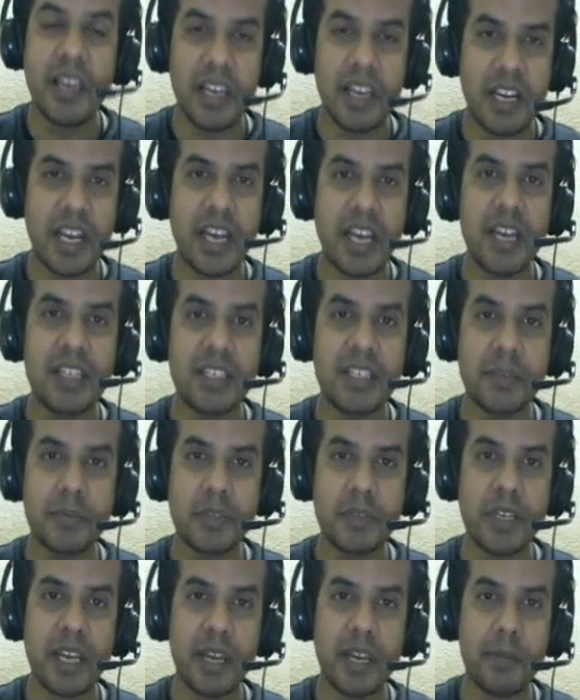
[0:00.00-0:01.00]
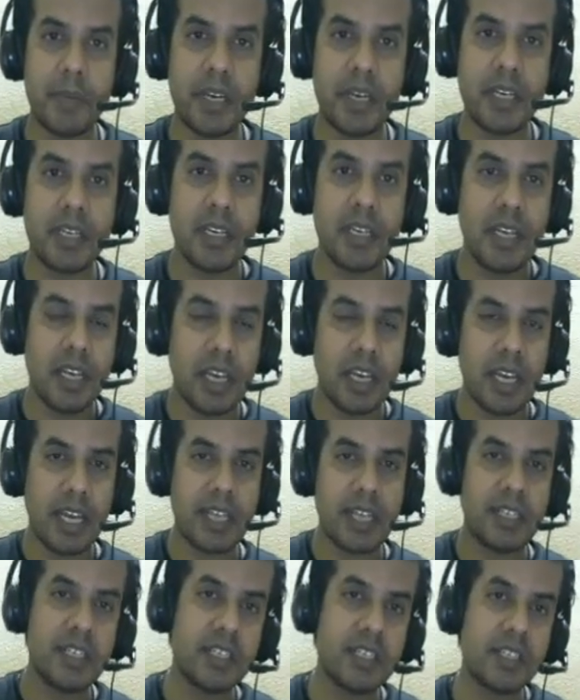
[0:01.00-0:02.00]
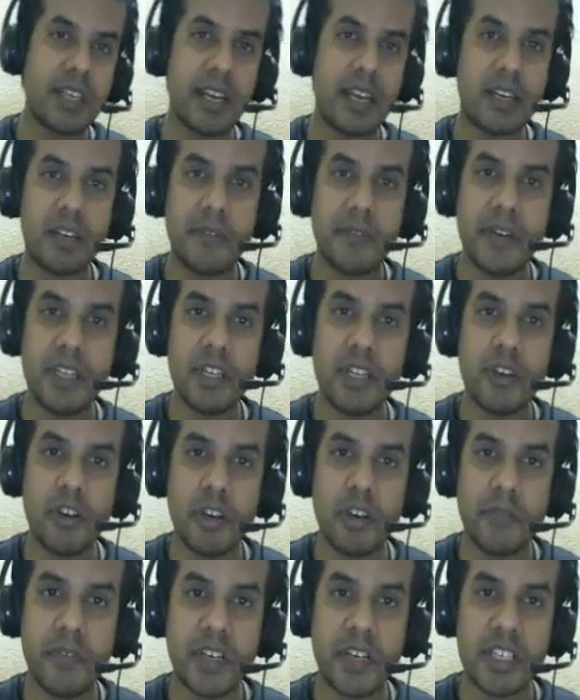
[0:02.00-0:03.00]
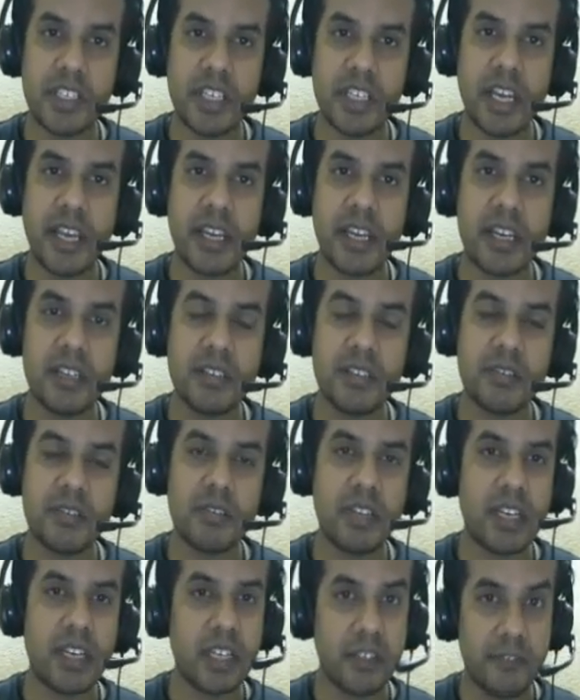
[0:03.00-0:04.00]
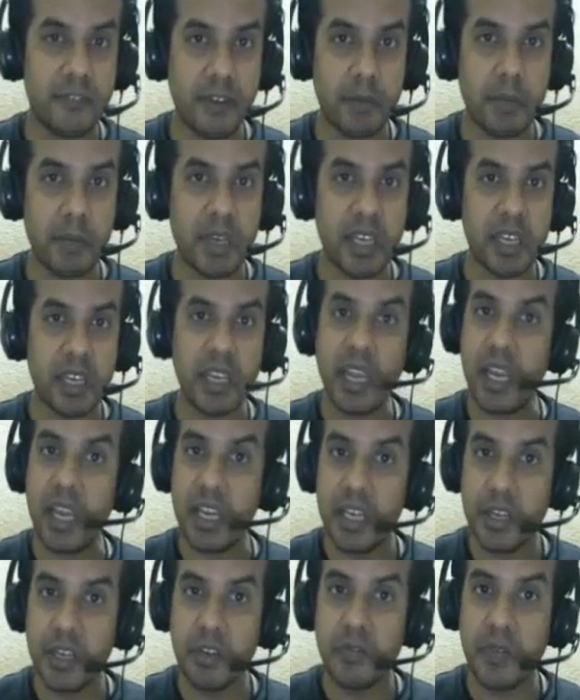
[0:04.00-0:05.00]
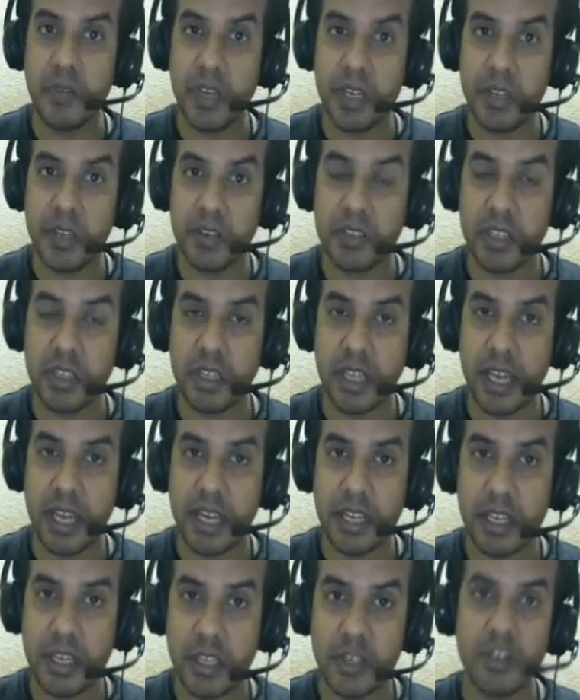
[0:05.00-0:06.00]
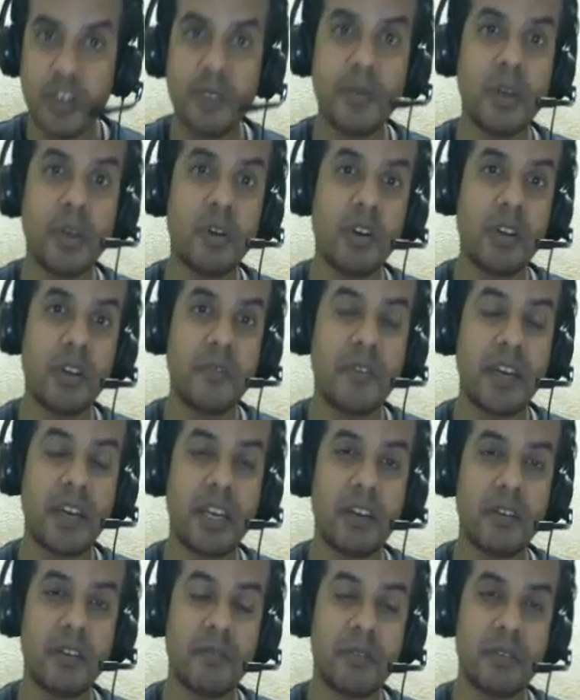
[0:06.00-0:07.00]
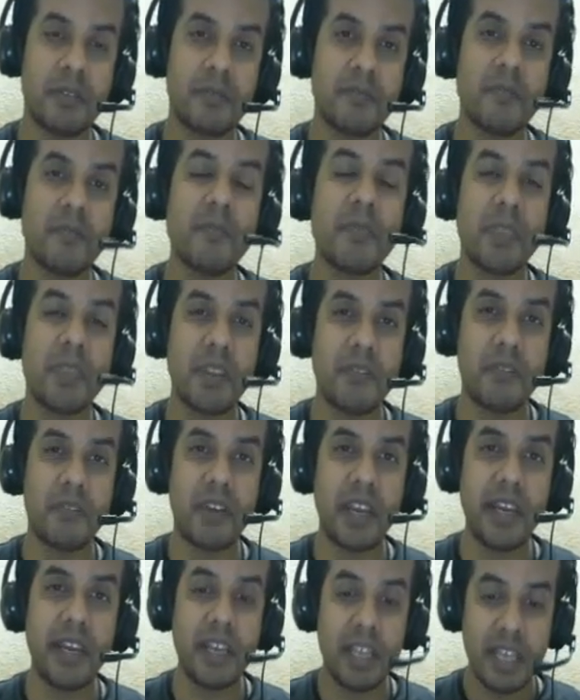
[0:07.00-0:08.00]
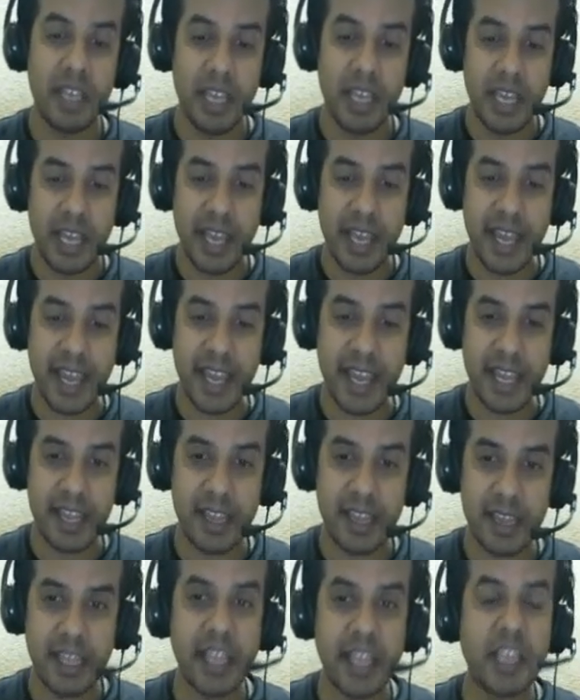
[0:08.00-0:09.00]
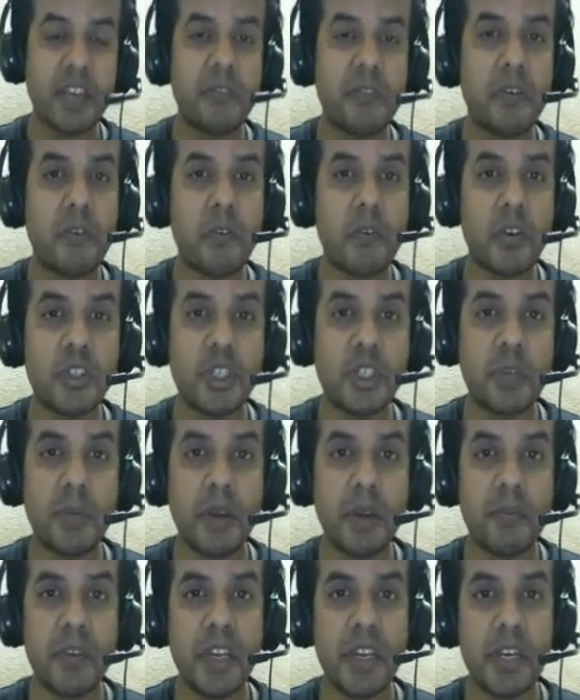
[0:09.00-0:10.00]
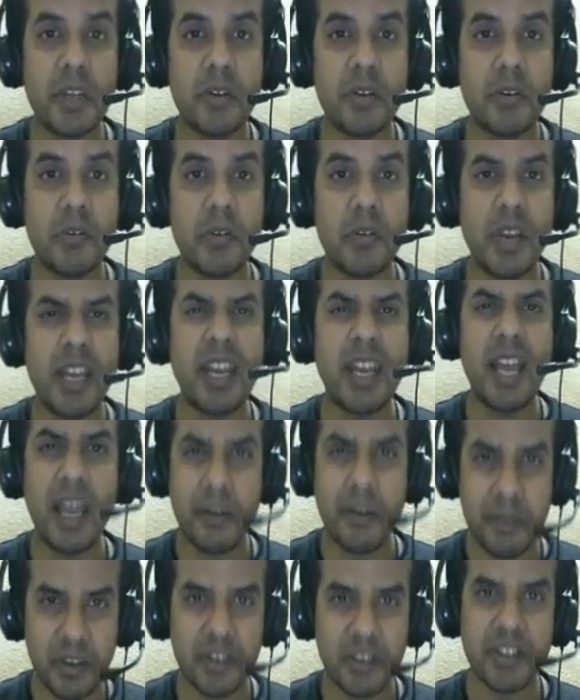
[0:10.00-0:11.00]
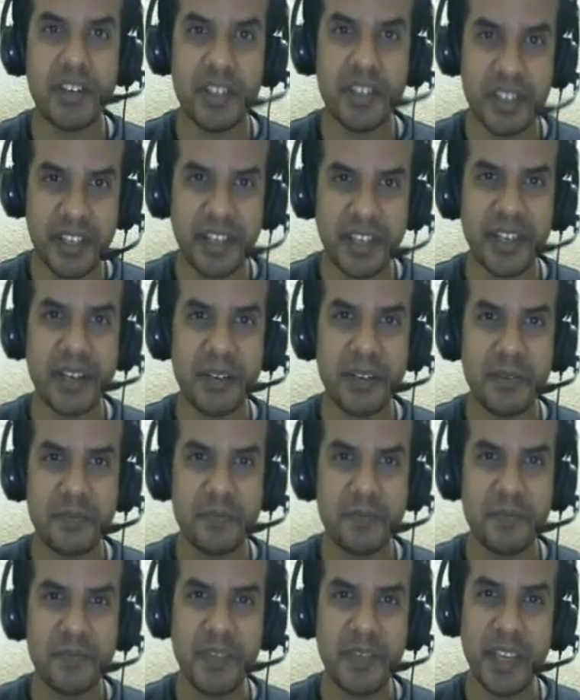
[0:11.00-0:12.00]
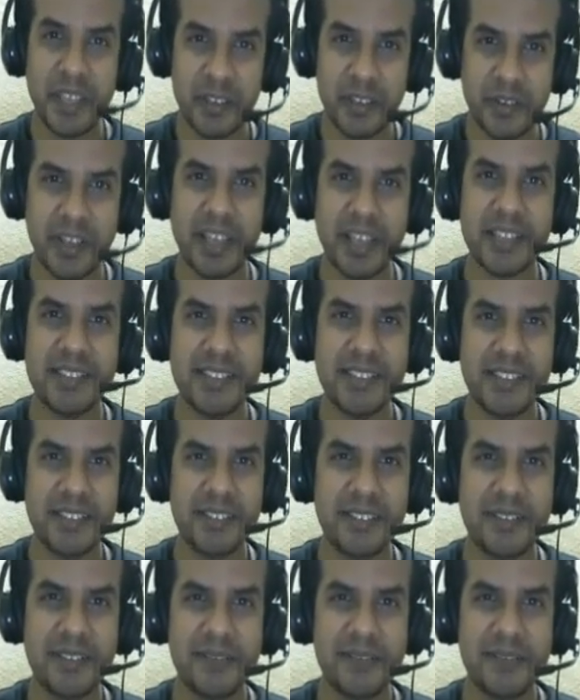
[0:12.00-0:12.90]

kindly subscribe it and just activate the notification icon so that if I'm making any new videos on that, you'd be notified. Fine. And thank you for watching my video and have a great day ahead. Thank you guys.